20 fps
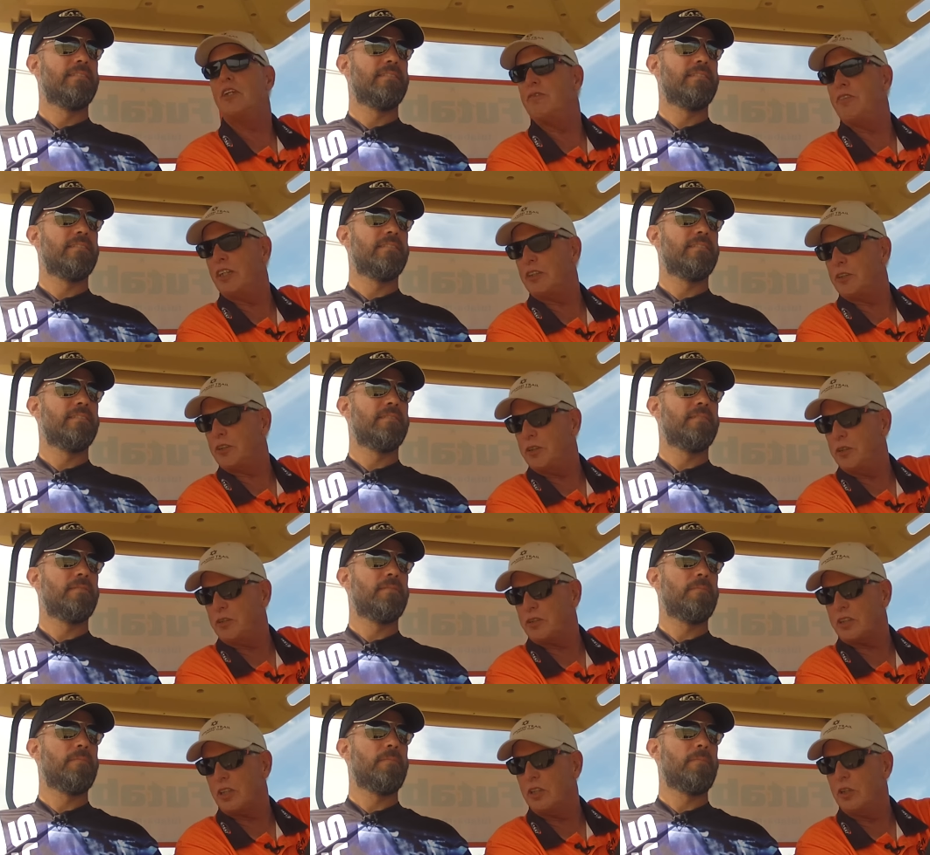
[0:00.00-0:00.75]
Speaker 1: you've
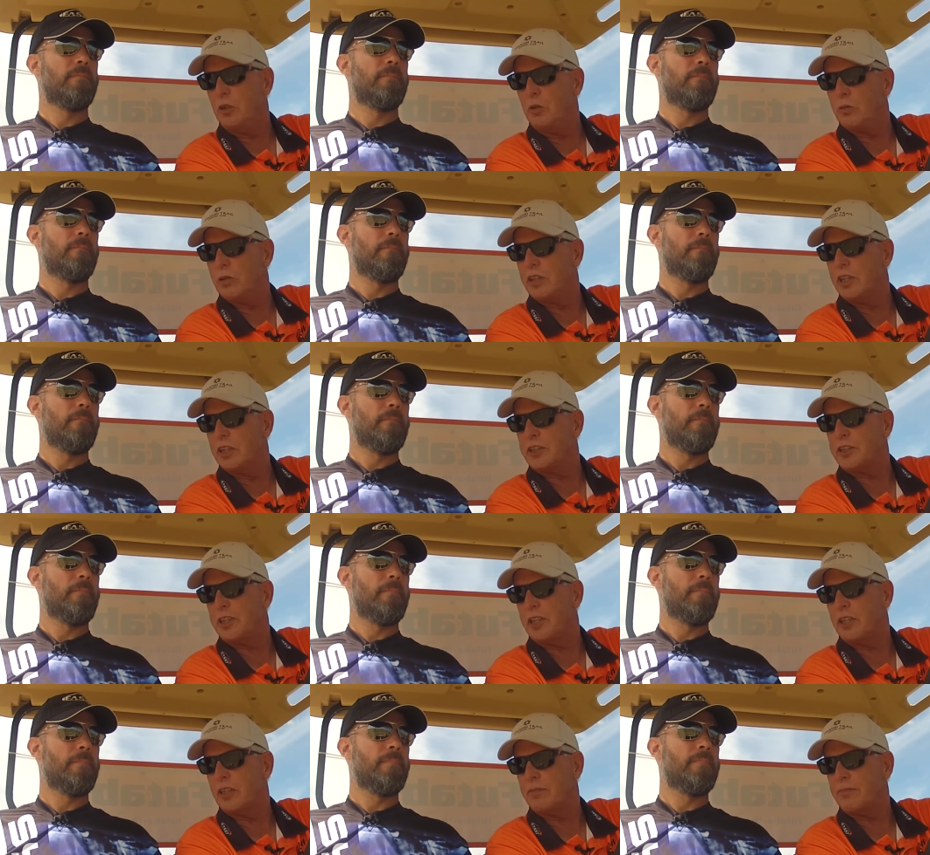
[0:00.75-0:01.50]
introduced a new one this
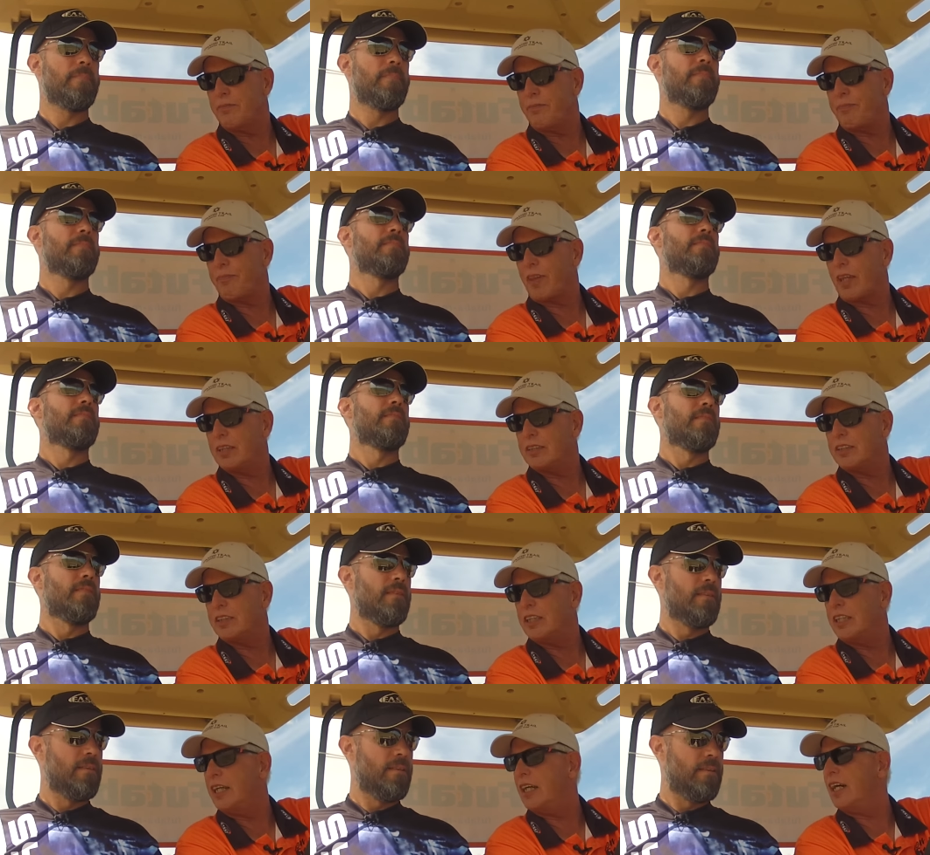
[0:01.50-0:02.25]
year,
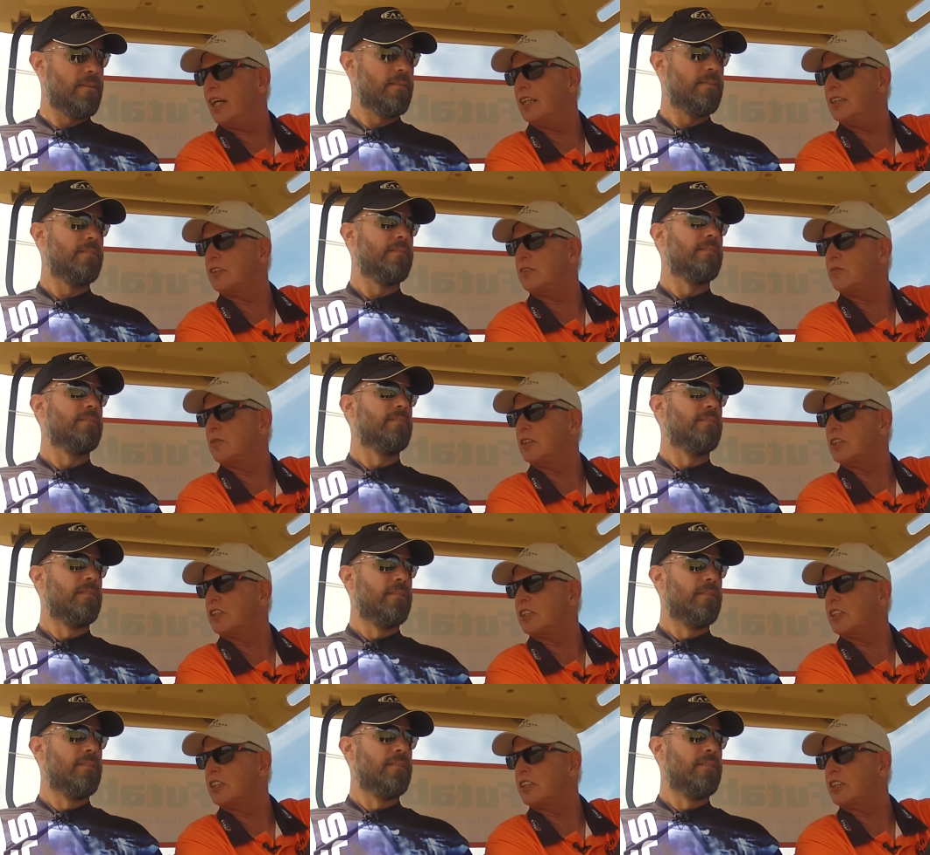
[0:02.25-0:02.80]
the, uh, the